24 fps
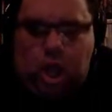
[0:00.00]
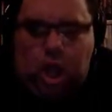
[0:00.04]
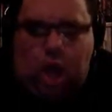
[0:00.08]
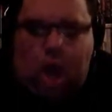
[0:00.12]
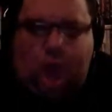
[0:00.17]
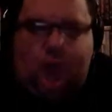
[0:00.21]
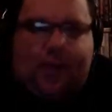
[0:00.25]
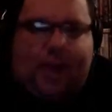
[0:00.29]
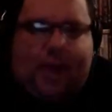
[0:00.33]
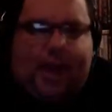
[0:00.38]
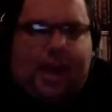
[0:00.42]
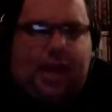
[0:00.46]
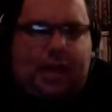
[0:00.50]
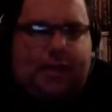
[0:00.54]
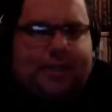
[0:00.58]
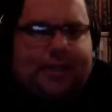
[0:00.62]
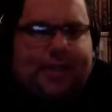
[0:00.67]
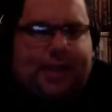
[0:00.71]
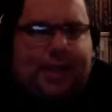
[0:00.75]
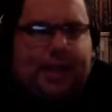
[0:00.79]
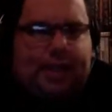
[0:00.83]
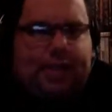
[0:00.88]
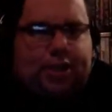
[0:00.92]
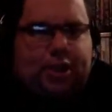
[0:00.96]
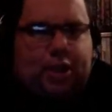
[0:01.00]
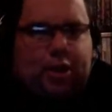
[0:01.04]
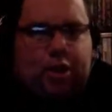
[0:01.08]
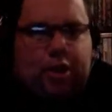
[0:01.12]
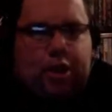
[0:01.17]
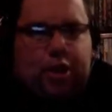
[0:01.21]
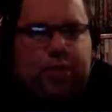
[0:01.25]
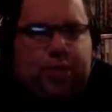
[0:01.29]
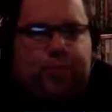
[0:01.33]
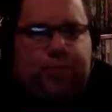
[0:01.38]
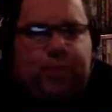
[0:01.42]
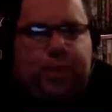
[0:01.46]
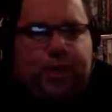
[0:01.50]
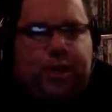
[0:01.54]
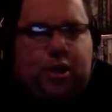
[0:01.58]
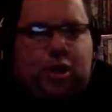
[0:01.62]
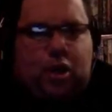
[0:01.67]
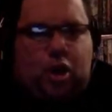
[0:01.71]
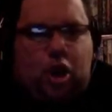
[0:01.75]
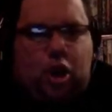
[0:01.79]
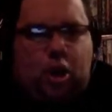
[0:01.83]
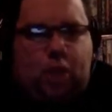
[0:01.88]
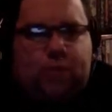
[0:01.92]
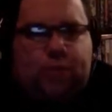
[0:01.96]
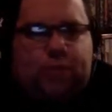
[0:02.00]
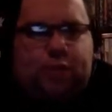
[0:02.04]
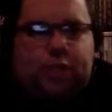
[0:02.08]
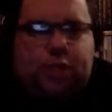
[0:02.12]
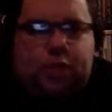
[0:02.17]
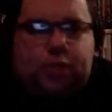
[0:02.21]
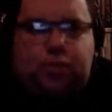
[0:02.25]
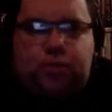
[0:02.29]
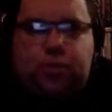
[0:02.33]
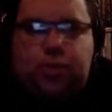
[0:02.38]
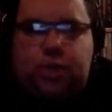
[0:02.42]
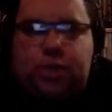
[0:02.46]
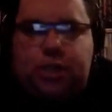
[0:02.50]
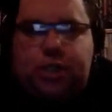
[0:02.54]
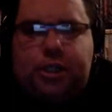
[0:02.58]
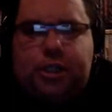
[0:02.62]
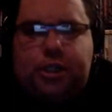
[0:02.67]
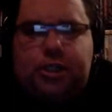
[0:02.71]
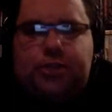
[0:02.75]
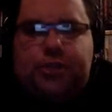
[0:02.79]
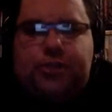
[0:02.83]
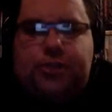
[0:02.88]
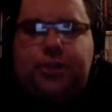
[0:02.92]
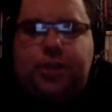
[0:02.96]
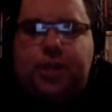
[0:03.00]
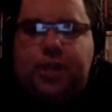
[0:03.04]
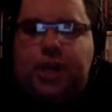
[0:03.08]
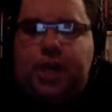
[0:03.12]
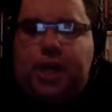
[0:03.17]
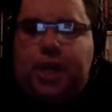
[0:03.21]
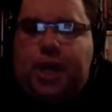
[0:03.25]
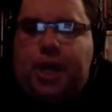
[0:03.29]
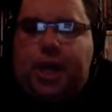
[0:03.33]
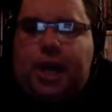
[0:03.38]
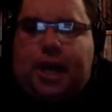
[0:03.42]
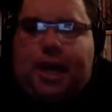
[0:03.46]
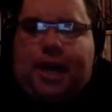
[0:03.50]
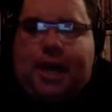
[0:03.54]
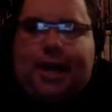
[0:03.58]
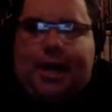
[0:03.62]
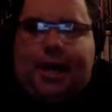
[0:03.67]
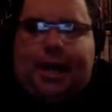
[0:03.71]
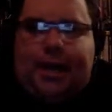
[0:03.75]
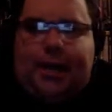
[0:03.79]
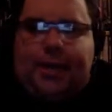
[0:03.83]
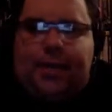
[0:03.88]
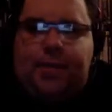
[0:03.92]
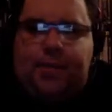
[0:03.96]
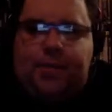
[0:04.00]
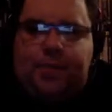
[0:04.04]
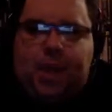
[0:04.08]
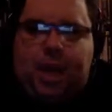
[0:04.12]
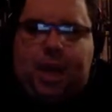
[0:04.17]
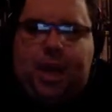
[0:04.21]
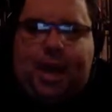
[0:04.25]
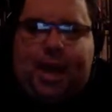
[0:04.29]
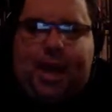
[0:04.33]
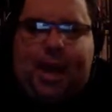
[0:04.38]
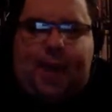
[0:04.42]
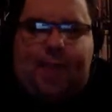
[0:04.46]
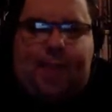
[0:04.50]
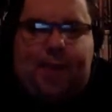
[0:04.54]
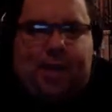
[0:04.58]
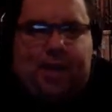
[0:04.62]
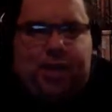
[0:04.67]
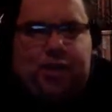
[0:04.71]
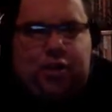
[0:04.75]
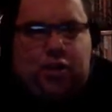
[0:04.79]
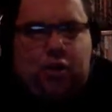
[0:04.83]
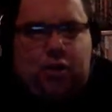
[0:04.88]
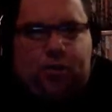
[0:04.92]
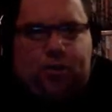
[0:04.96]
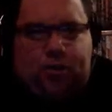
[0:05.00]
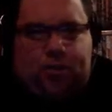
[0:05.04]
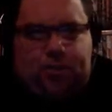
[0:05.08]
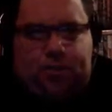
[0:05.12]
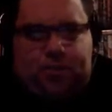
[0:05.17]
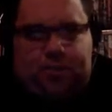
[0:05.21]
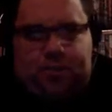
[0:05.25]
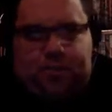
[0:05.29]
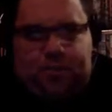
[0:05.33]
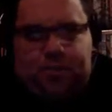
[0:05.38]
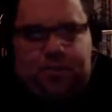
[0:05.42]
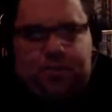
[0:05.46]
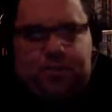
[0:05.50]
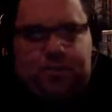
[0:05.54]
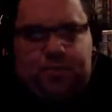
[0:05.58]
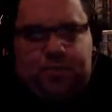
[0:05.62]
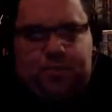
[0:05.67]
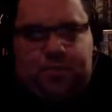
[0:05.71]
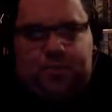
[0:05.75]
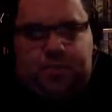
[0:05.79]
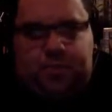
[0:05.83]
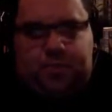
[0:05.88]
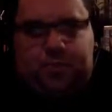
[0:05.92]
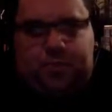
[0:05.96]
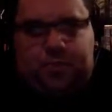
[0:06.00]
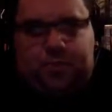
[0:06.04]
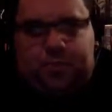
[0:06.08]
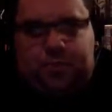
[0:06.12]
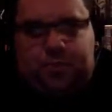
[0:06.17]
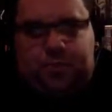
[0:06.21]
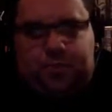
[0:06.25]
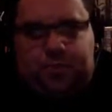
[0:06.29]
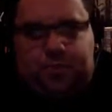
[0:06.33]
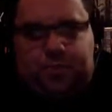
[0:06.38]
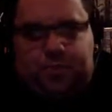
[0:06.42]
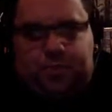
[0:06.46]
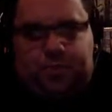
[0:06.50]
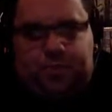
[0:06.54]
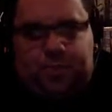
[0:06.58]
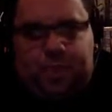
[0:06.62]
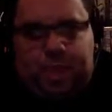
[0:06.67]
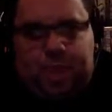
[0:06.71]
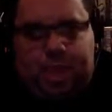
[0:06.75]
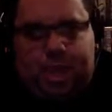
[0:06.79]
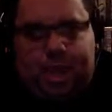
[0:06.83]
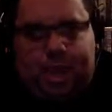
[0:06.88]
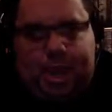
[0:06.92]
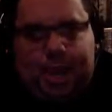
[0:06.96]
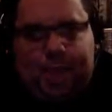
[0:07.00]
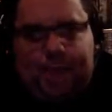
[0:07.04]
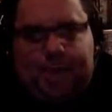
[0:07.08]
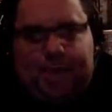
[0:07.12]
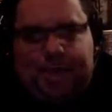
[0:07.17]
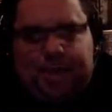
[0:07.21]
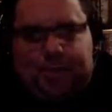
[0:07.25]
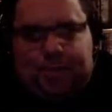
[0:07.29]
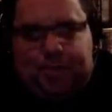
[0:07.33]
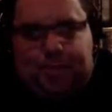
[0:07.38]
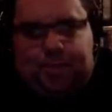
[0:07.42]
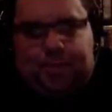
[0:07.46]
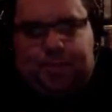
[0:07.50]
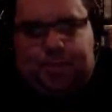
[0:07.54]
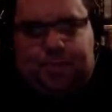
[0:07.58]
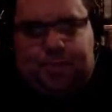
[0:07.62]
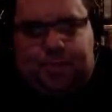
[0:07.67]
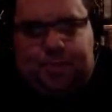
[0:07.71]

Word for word: of how down to earth Peter Hobbs it really is, and how much of definitely is. Oh, how much? Yeah,